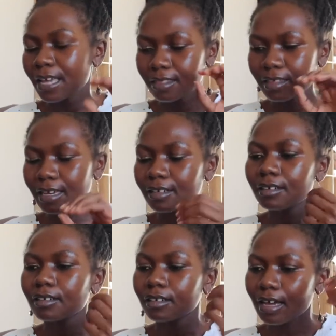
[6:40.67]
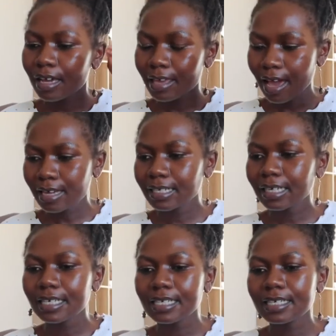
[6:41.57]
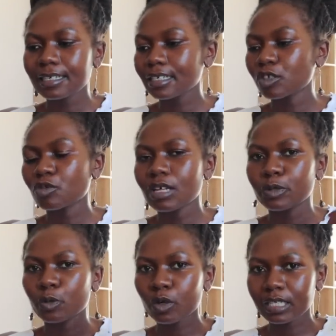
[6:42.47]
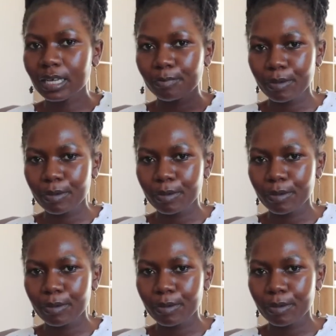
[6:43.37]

and then I add glycerin into that water,